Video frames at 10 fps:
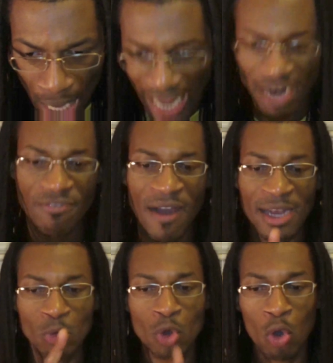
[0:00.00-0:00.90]
And a
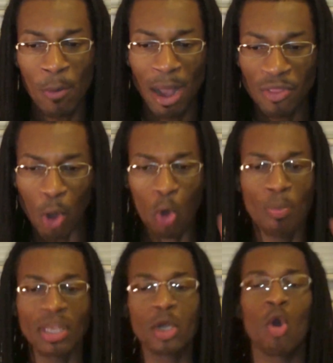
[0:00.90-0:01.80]
final note about the whole
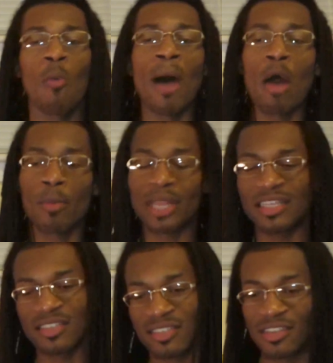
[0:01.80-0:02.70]
political power
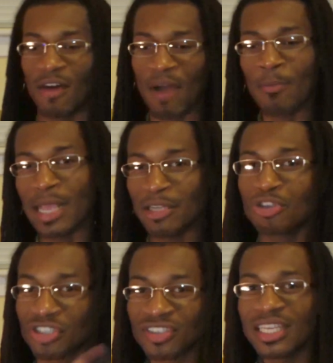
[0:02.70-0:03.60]
plays and stuff. I'm
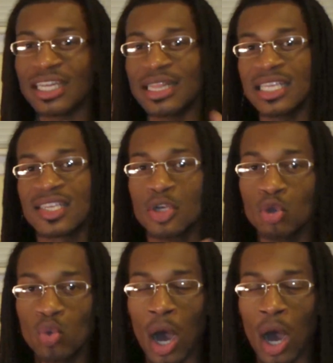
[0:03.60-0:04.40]
interested in this new